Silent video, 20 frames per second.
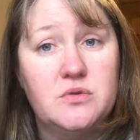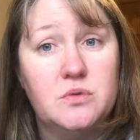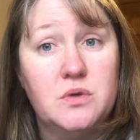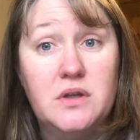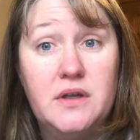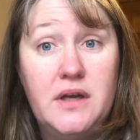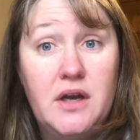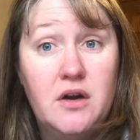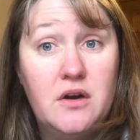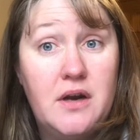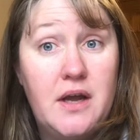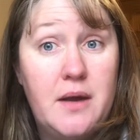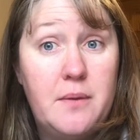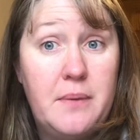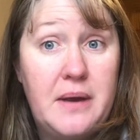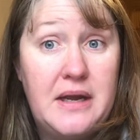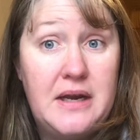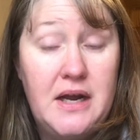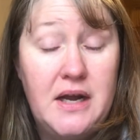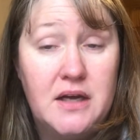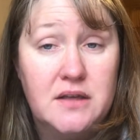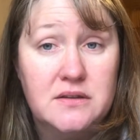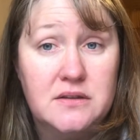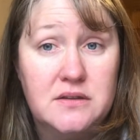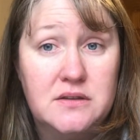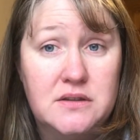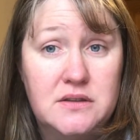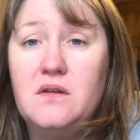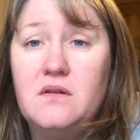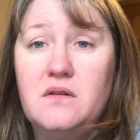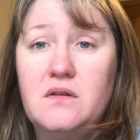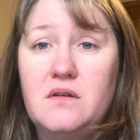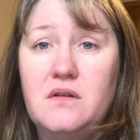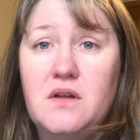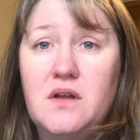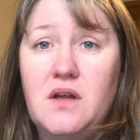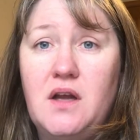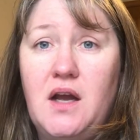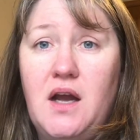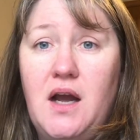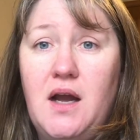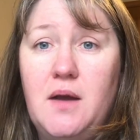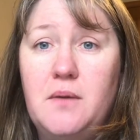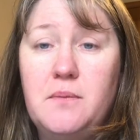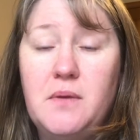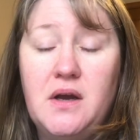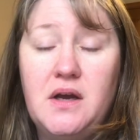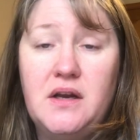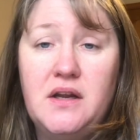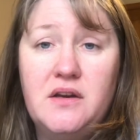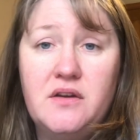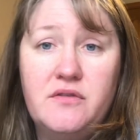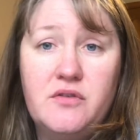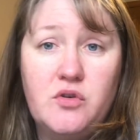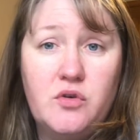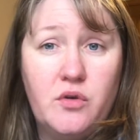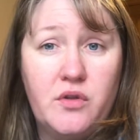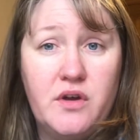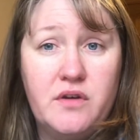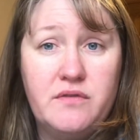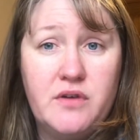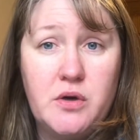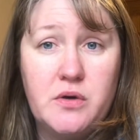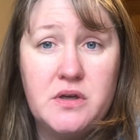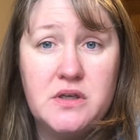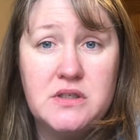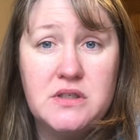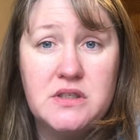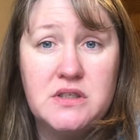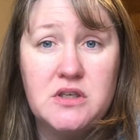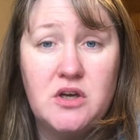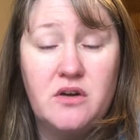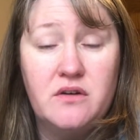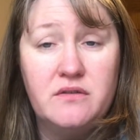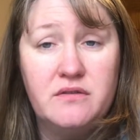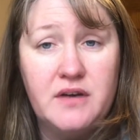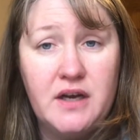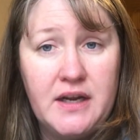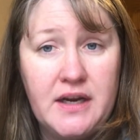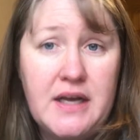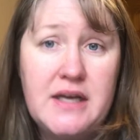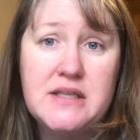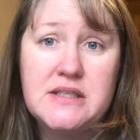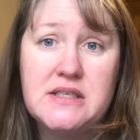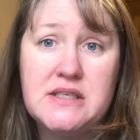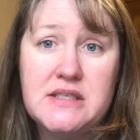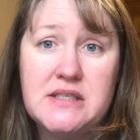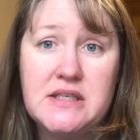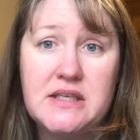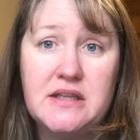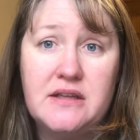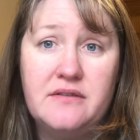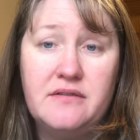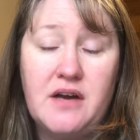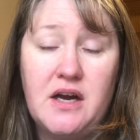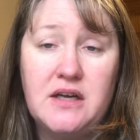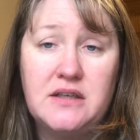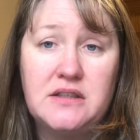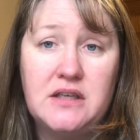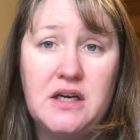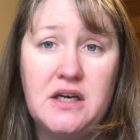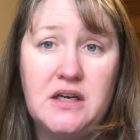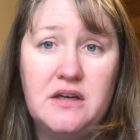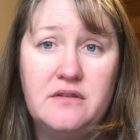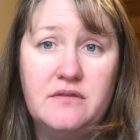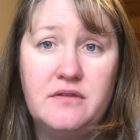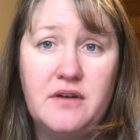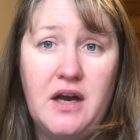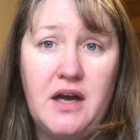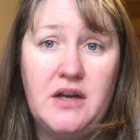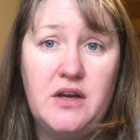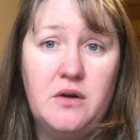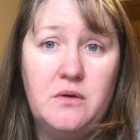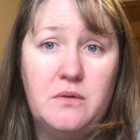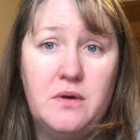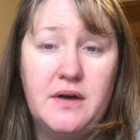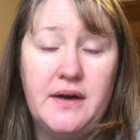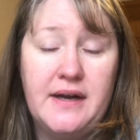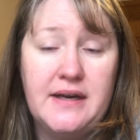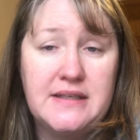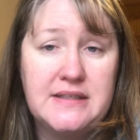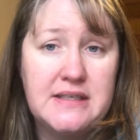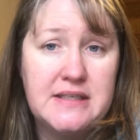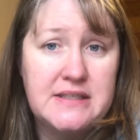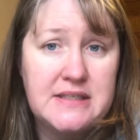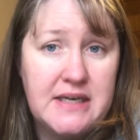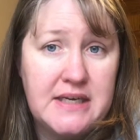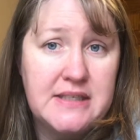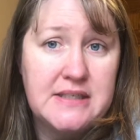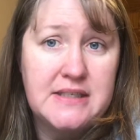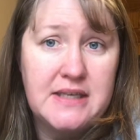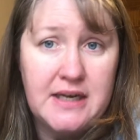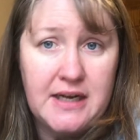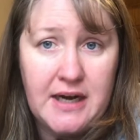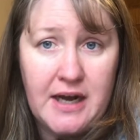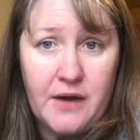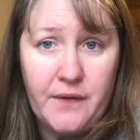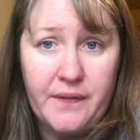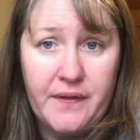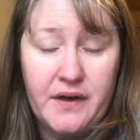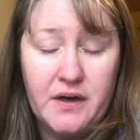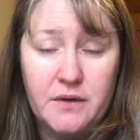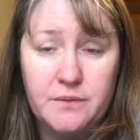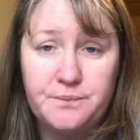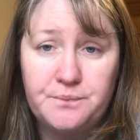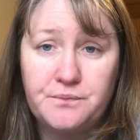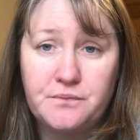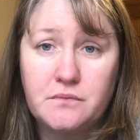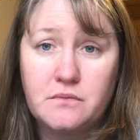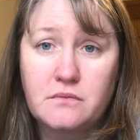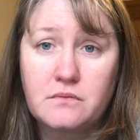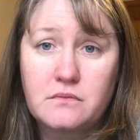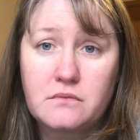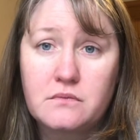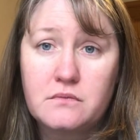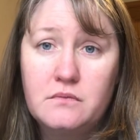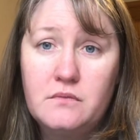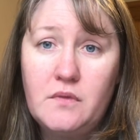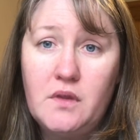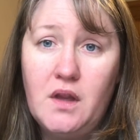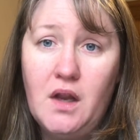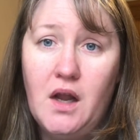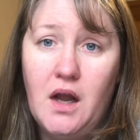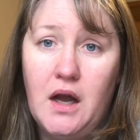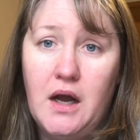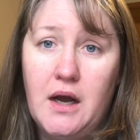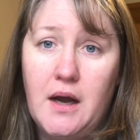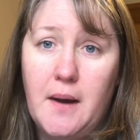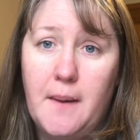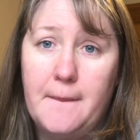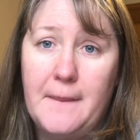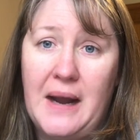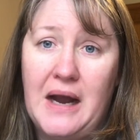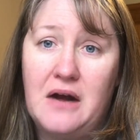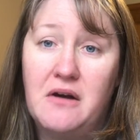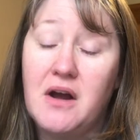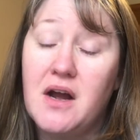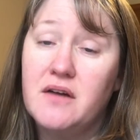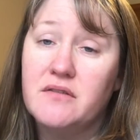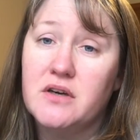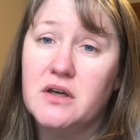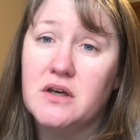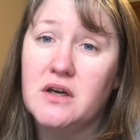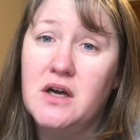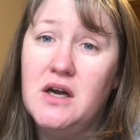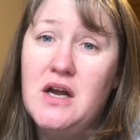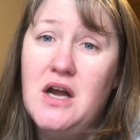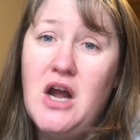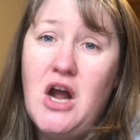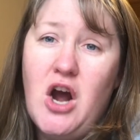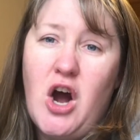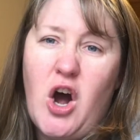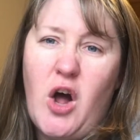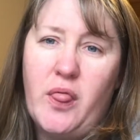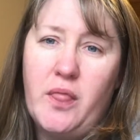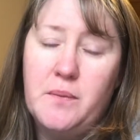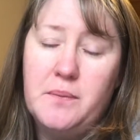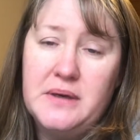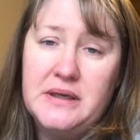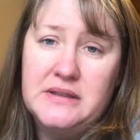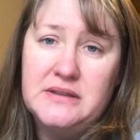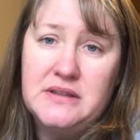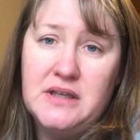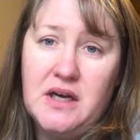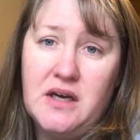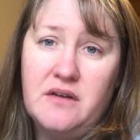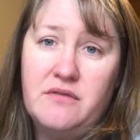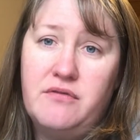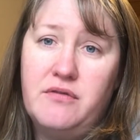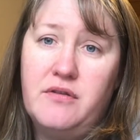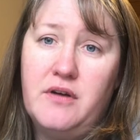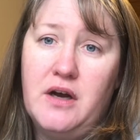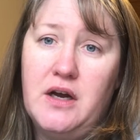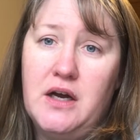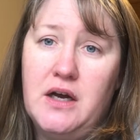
is really our debt pay down. I'm an individual that focuses on finances and the fact of I don't want excess debt sitting out there. However, on the big stuff